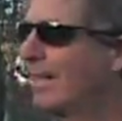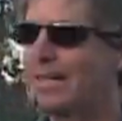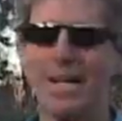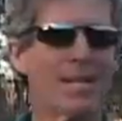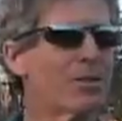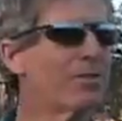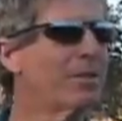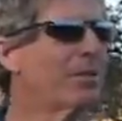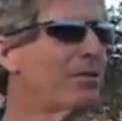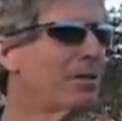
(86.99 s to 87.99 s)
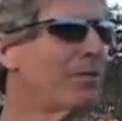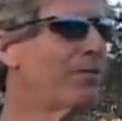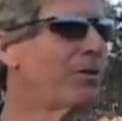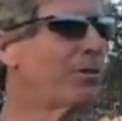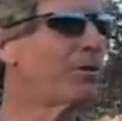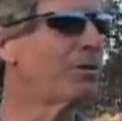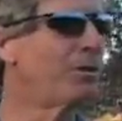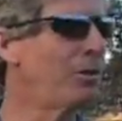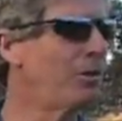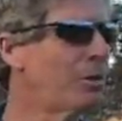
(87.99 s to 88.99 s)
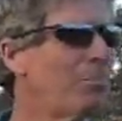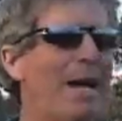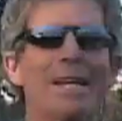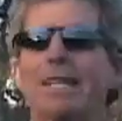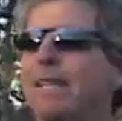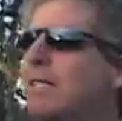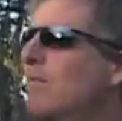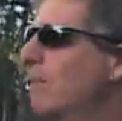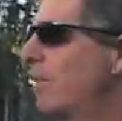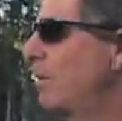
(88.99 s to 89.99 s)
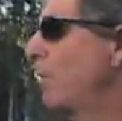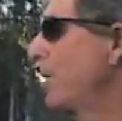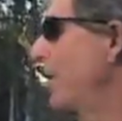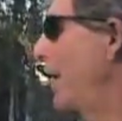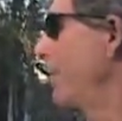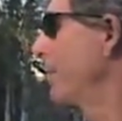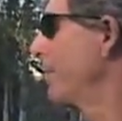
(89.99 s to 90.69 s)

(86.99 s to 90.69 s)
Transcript: It has to reduce their fuel use by at least 50%.